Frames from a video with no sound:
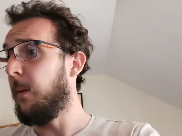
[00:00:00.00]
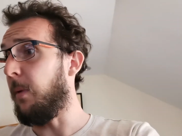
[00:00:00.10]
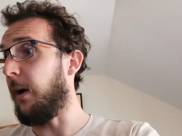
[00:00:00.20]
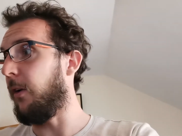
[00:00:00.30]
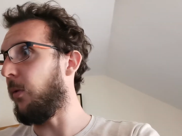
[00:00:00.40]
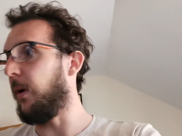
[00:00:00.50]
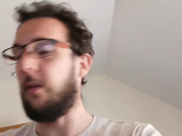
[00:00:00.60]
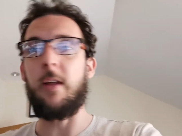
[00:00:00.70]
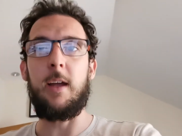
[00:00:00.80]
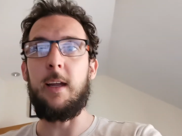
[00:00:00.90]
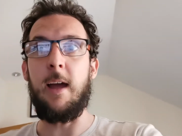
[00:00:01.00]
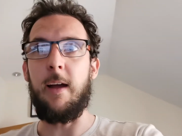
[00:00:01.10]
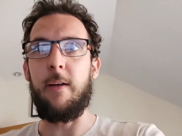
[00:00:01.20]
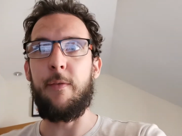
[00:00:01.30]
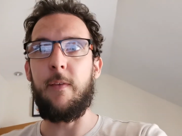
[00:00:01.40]
But I just want to say,
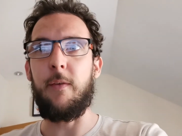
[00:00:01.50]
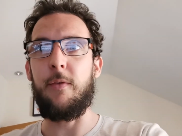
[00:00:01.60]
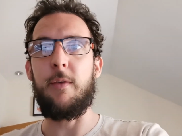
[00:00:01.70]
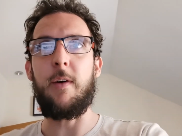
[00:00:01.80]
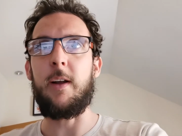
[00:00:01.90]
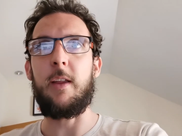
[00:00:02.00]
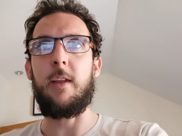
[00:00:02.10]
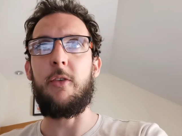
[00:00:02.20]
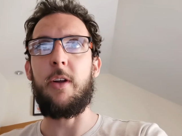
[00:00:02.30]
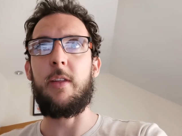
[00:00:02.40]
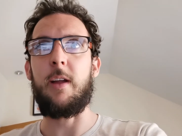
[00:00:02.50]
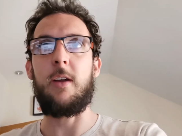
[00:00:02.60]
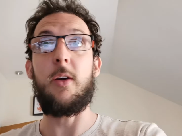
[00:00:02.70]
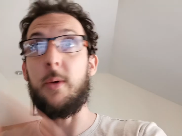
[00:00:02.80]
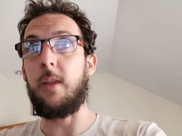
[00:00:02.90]
yeah, if you find this
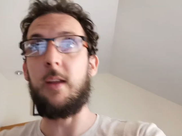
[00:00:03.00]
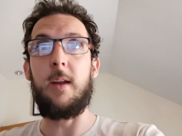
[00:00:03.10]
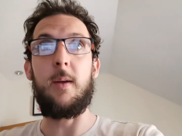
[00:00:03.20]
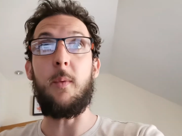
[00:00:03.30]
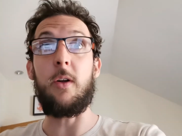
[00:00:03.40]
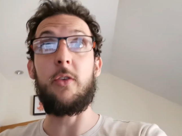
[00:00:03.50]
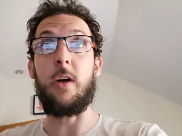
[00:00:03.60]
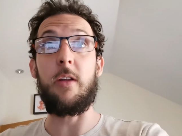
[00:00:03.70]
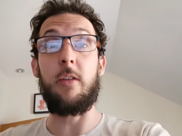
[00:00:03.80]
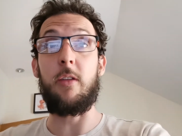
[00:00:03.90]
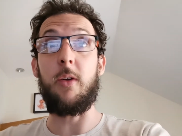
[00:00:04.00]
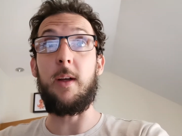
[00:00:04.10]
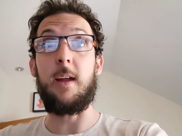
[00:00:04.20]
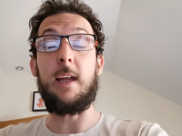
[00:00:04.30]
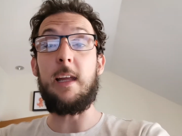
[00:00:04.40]
interesting, go and see what Charles is
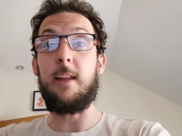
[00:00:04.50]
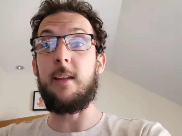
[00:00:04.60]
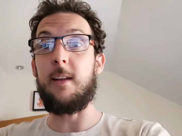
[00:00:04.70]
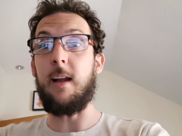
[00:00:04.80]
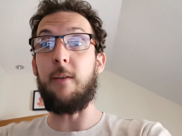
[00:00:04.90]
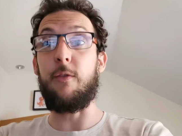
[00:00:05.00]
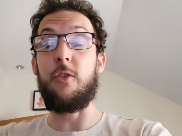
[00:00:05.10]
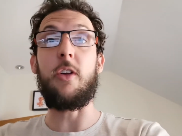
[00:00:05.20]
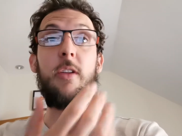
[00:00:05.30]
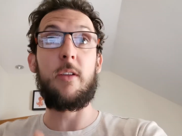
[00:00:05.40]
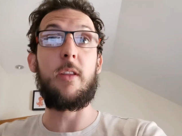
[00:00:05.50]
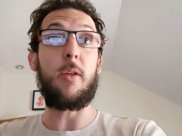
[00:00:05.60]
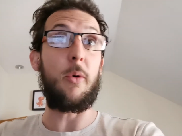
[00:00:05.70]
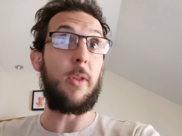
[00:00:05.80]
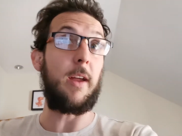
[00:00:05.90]
doing. I've just
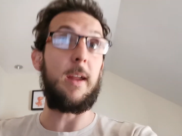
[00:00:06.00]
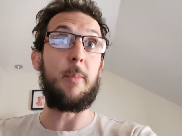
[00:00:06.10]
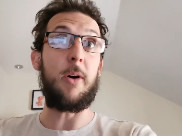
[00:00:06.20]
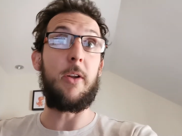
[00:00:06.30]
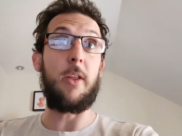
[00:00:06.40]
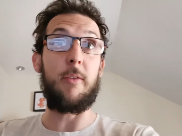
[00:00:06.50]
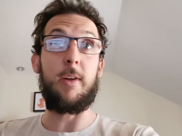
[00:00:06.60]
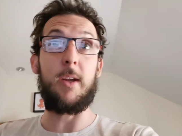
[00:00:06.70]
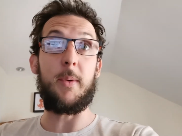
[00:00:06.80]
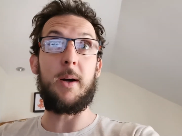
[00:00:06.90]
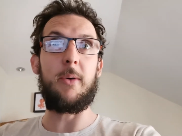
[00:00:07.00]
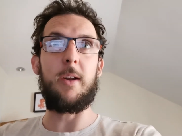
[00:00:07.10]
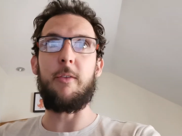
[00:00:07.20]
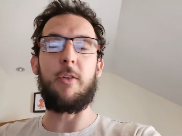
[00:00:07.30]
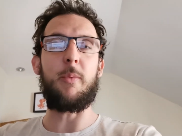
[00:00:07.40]
saw that he put another video out,
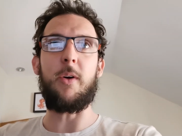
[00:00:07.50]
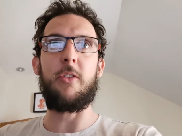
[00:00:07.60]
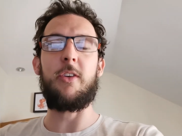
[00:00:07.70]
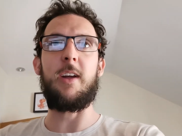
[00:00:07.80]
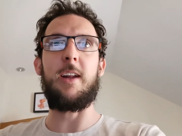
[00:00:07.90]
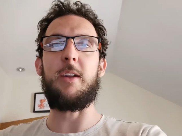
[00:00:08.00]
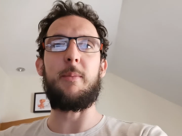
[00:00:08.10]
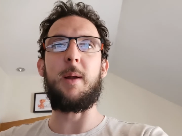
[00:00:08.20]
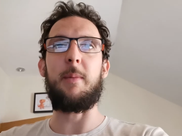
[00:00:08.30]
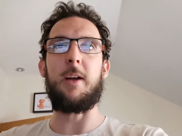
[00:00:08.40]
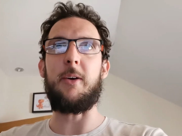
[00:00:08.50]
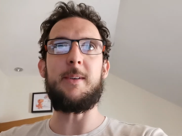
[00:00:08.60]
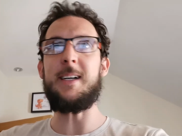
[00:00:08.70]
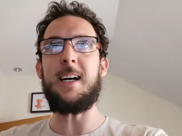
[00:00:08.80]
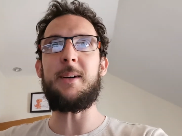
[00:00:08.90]
and I've just watched it, and it's made me
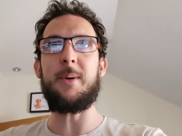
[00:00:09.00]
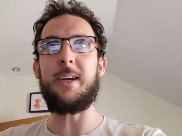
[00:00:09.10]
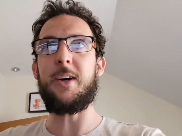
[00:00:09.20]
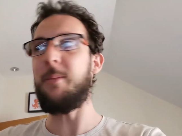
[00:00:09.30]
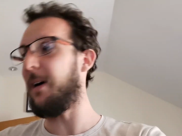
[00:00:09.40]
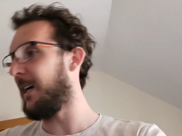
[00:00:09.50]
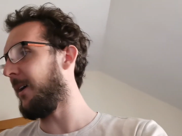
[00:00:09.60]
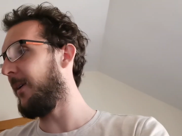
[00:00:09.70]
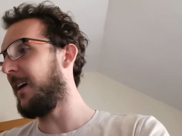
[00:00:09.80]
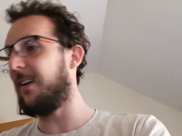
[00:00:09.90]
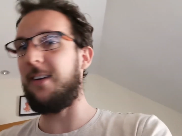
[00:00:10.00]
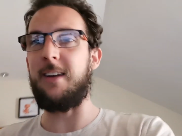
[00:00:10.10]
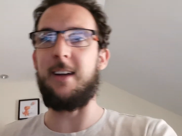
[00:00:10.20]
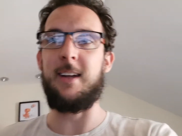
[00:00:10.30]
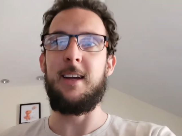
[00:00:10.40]
go, I want to go back out again
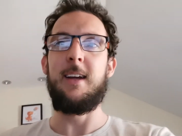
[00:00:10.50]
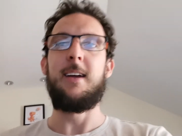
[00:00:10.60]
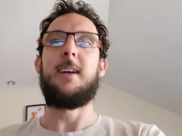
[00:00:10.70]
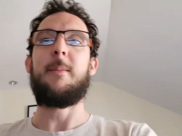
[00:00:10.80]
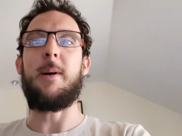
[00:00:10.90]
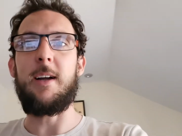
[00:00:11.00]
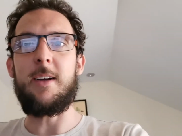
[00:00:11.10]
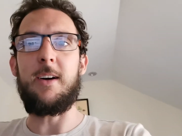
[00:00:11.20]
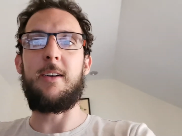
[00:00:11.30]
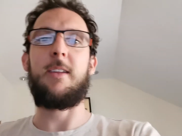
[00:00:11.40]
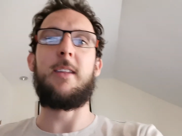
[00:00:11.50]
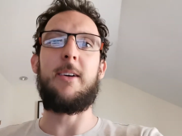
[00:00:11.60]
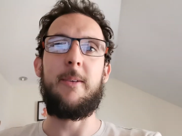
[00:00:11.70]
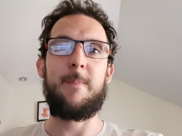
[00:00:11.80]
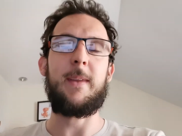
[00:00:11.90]
today, but I can't.
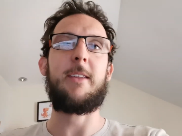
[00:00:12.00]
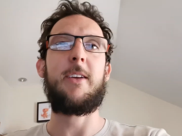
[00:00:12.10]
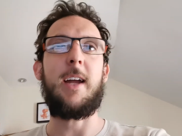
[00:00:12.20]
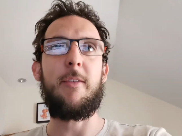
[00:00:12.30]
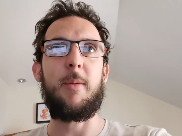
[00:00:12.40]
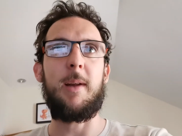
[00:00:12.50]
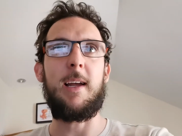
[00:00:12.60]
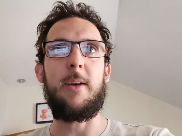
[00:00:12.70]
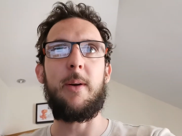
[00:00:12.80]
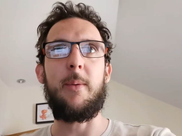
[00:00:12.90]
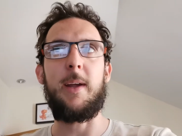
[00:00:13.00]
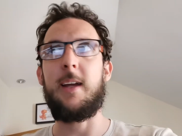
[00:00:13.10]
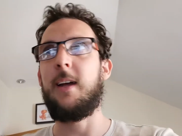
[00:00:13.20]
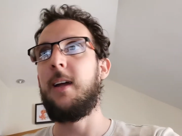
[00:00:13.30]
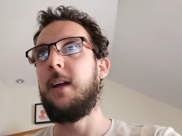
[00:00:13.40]
So that's gonna have to be later in the
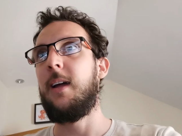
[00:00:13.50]
week.